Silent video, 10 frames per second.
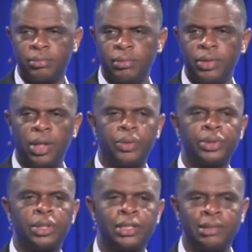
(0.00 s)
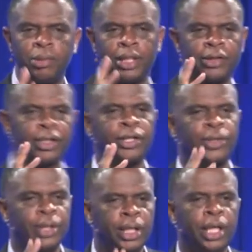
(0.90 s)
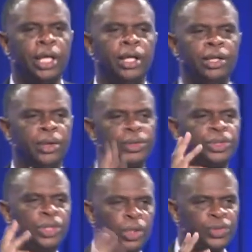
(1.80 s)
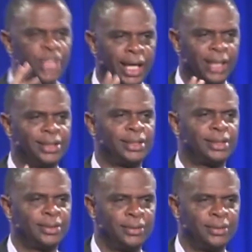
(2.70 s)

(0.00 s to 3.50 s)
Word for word: There is, listen to me cl- clearly, there is no chance.